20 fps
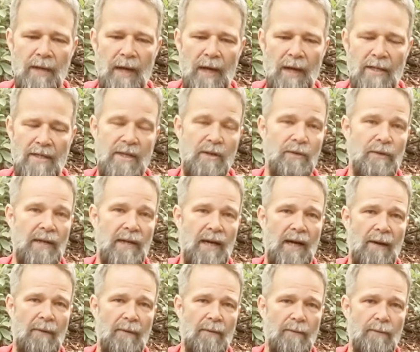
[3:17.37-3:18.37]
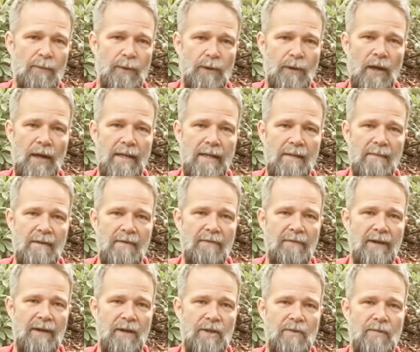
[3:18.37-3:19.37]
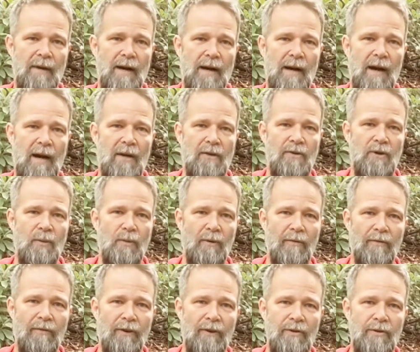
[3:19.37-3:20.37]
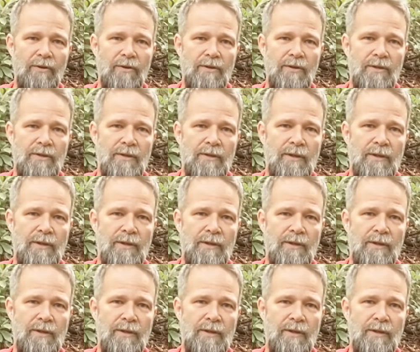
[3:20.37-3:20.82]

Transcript: Ideally, I would like to be finished by October 1st.